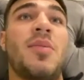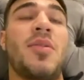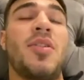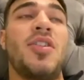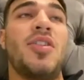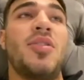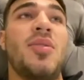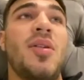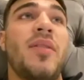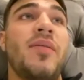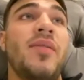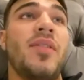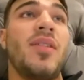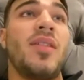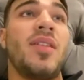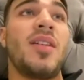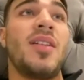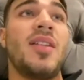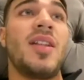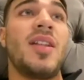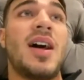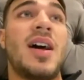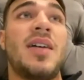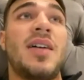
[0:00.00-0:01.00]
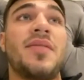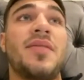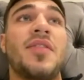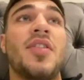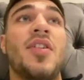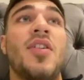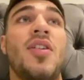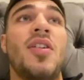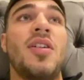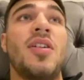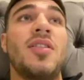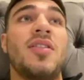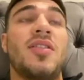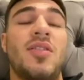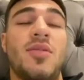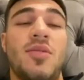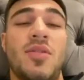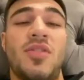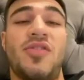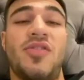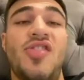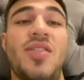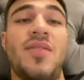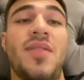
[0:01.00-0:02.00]
going to do everything that I've got to
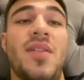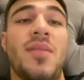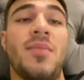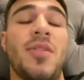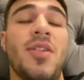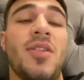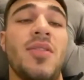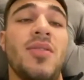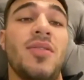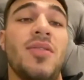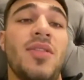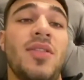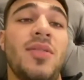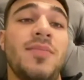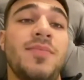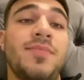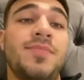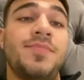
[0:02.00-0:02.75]
achieve them goals.